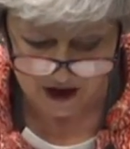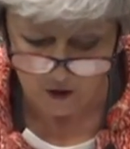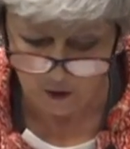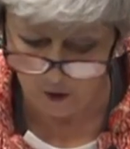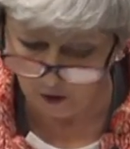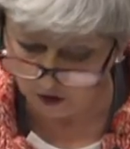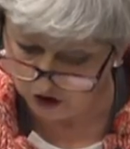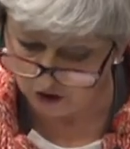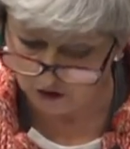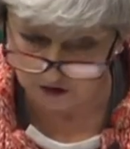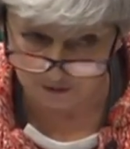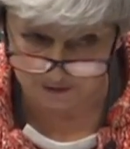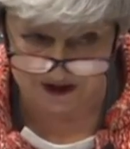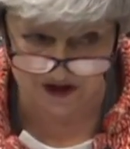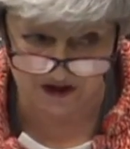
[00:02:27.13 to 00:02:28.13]
or
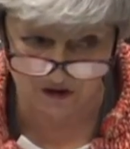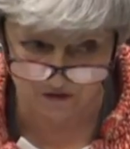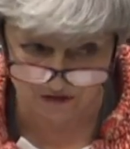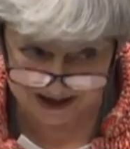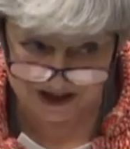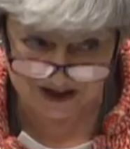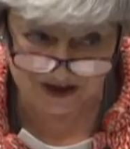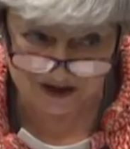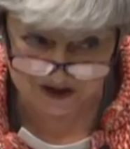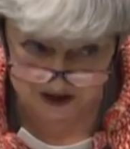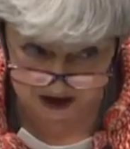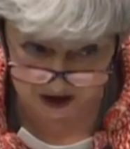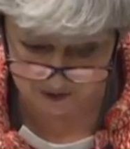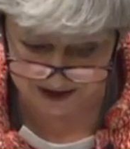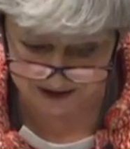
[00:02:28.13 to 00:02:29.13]
not, because at the rates it's
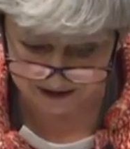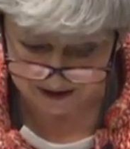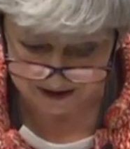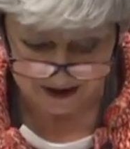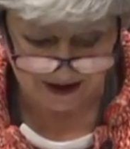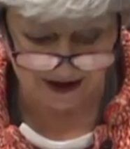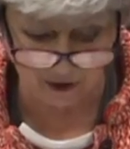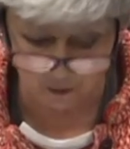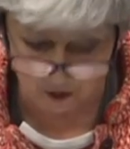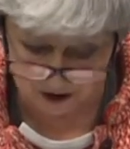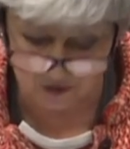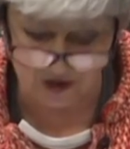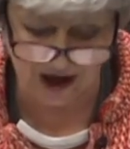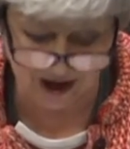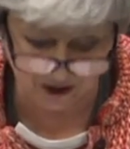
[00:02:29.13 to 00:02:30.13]
going, it
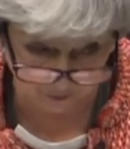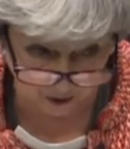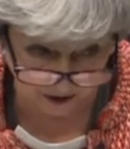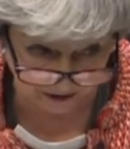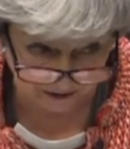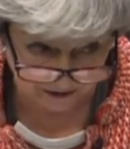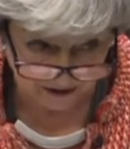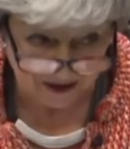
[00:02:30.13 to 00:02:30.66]
won't have one.